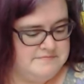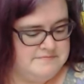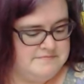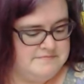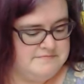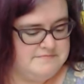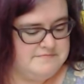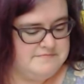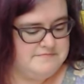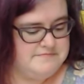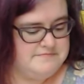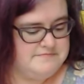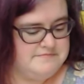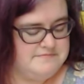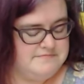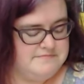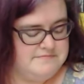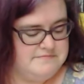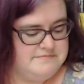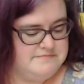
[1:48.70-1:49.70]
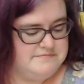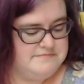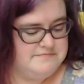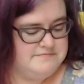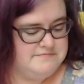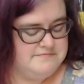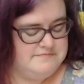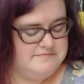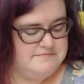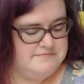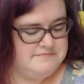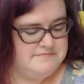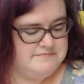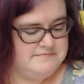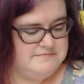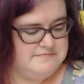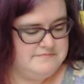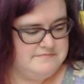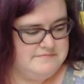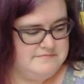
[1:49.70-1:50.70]

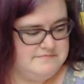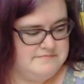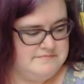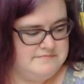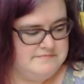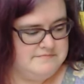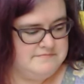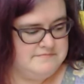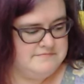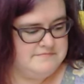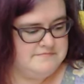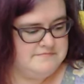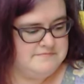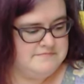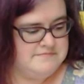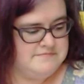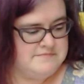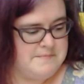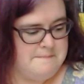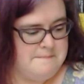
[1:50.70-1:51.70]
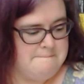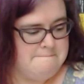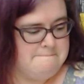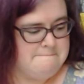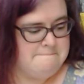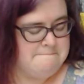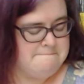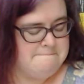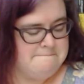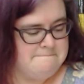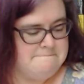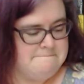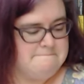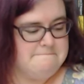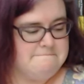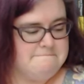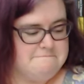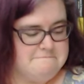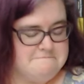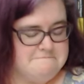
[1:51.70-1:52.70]

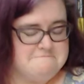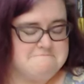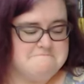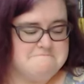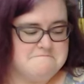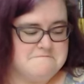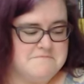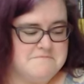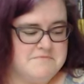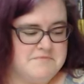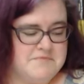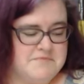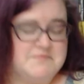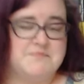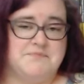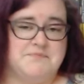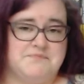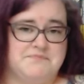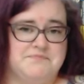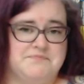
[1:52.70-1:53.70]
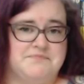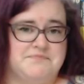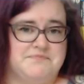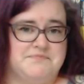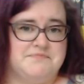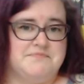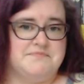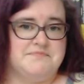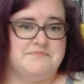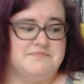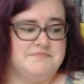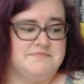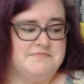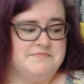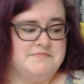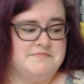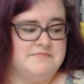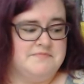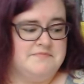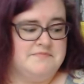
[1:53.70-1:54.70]

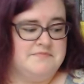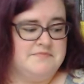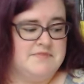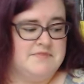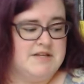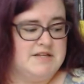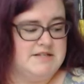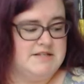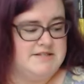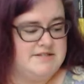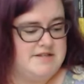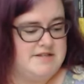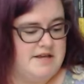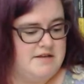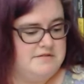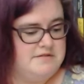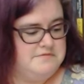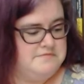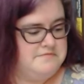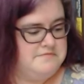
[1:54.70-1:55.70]
No words are spoken by the person on screen.